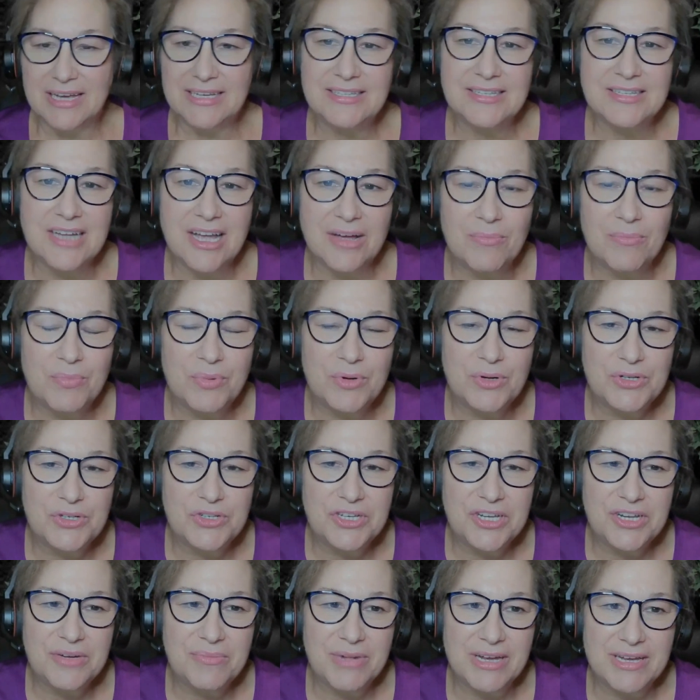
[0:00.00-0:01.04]
I stopped
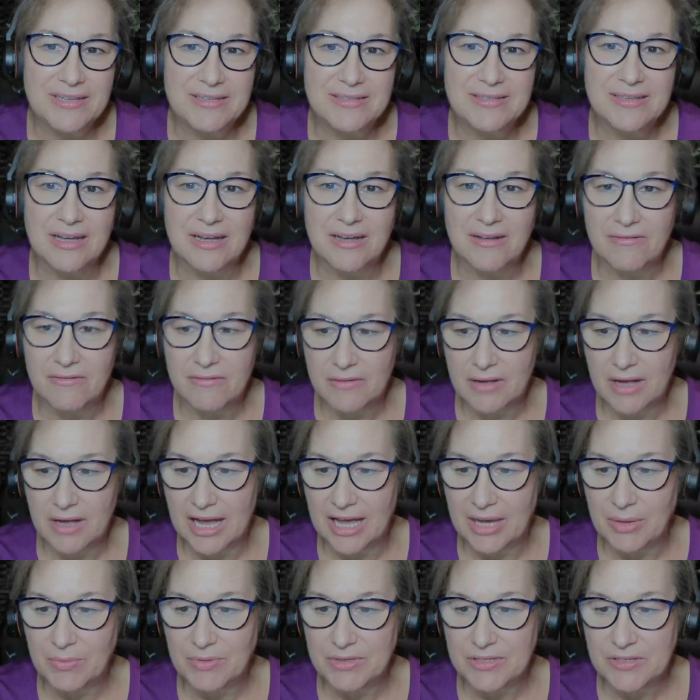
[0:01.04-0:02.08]
pushing myself.
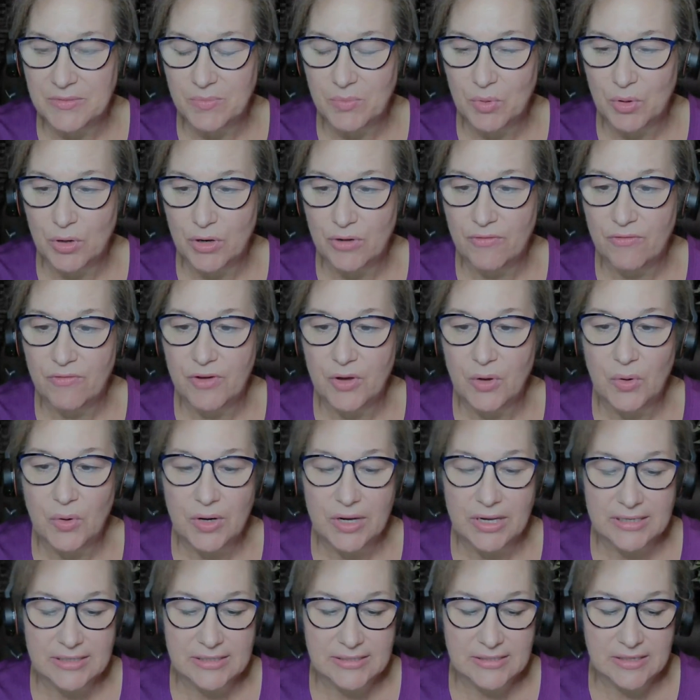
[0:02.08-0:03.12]
I was more
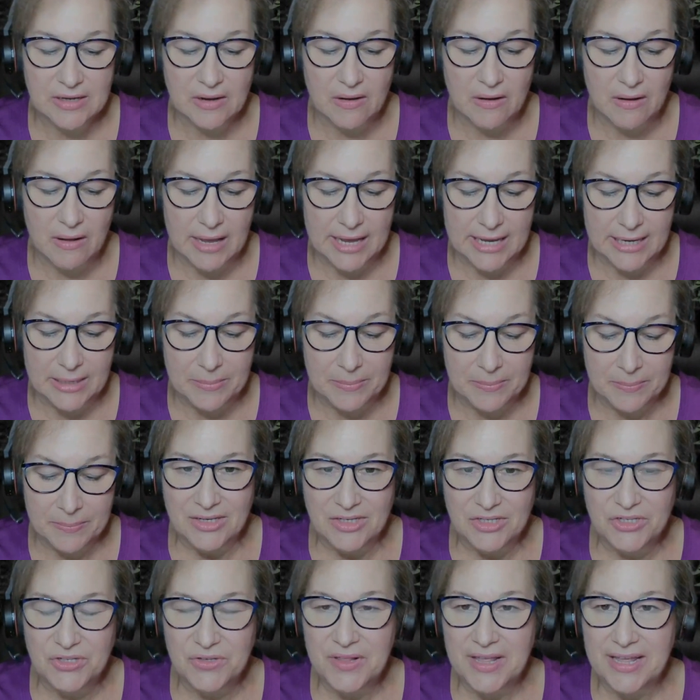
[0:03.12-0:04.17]
focused on,
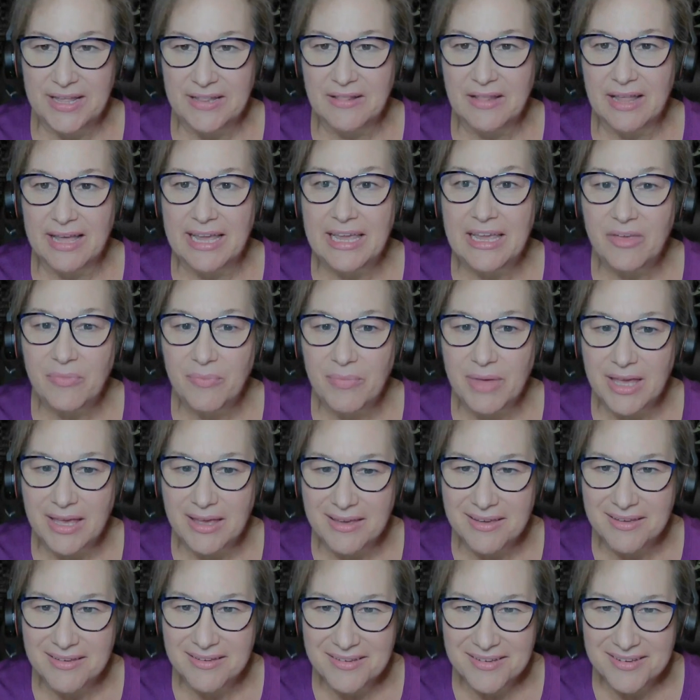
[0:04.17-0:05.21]
do they like
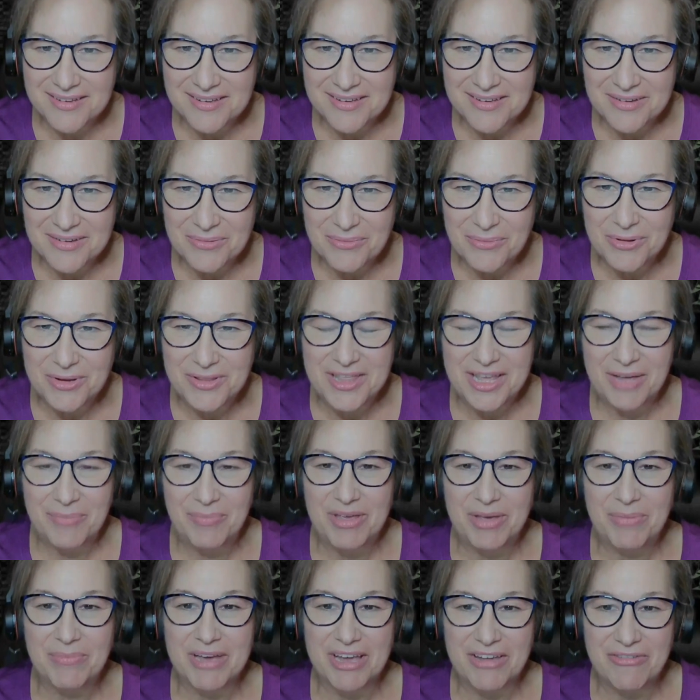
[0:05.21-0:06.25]
me? Would they
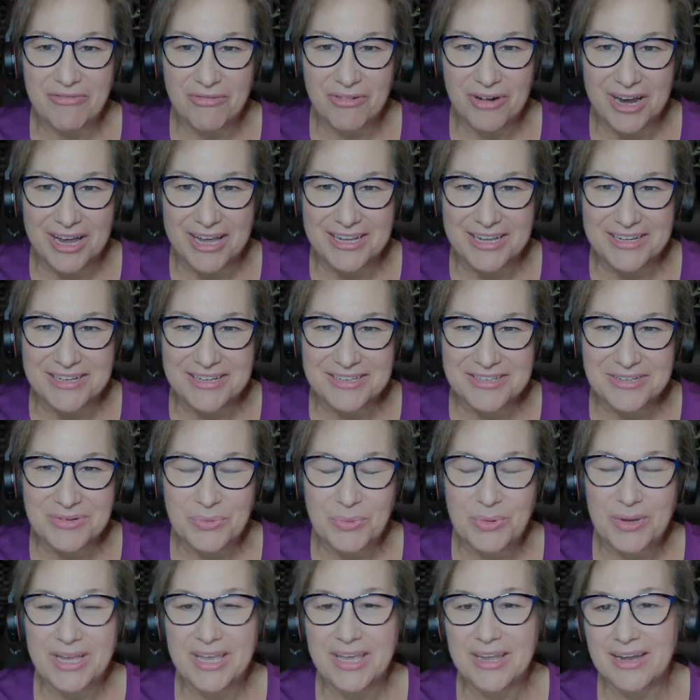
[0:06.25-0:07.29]
be my friend?
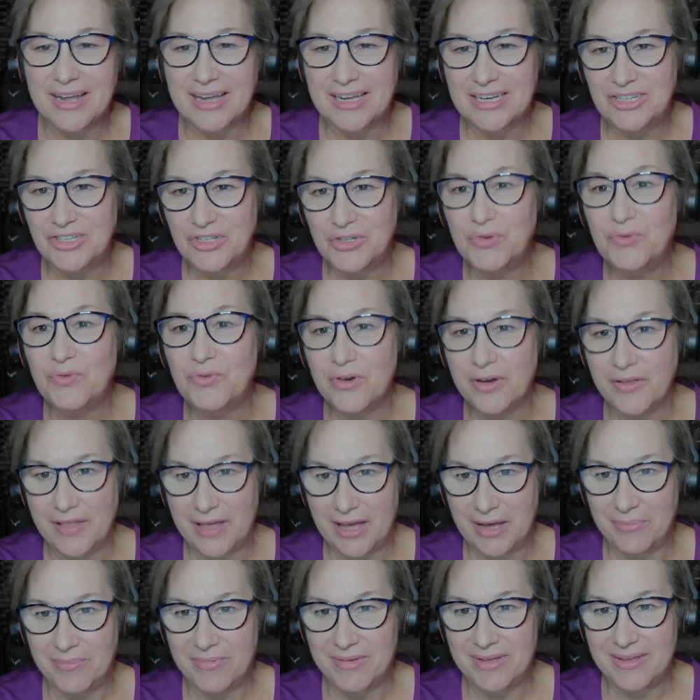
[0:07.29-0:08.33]
What can I do for
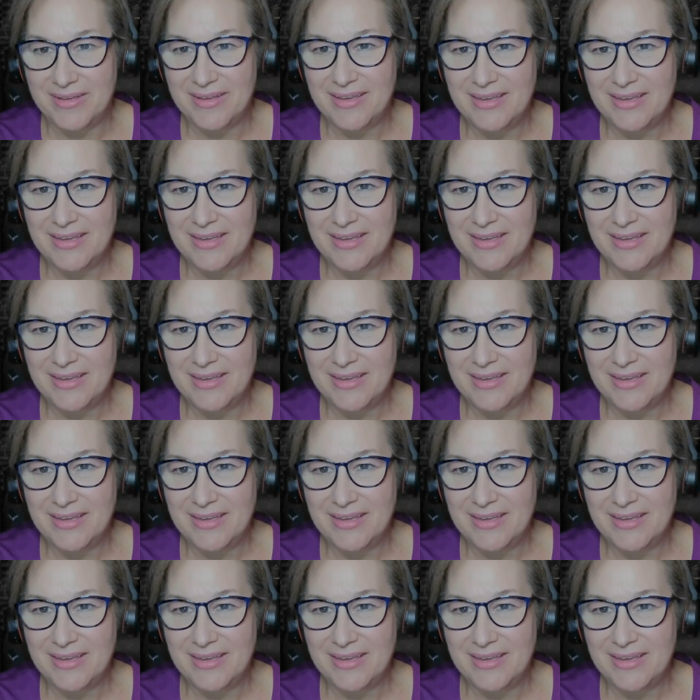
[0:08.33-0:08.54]
them?